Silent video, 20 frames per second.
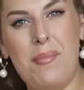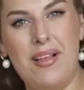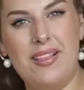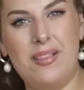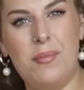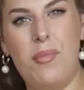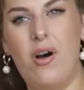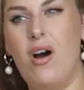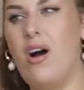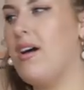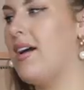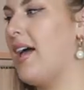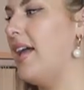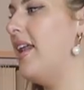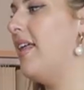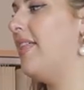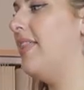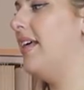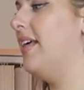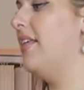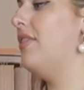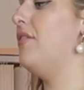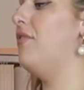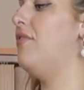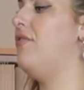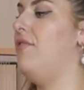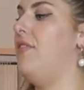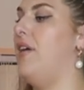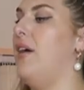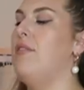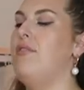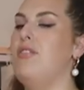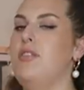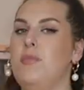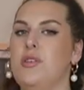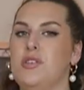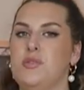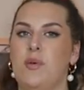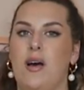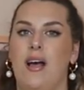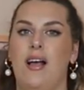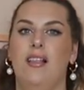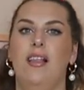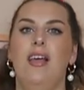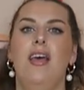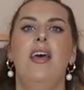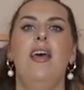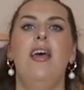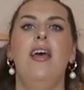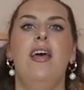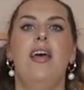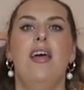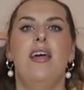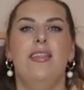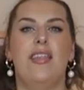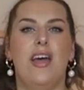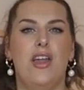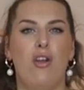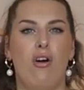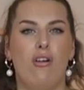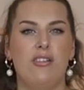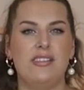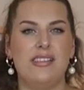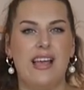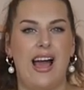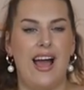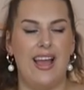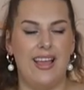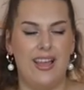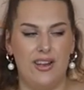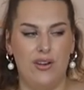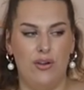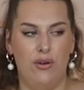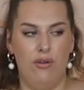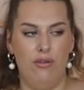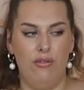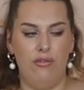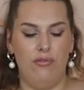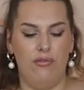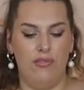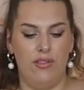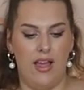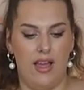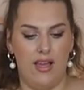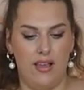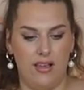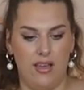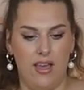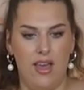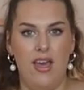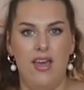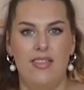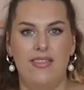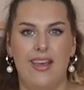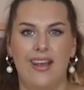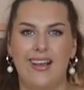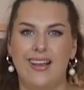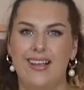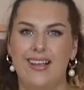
make the mark. And I think the fit of them as well, they're not tight enough. Like, they're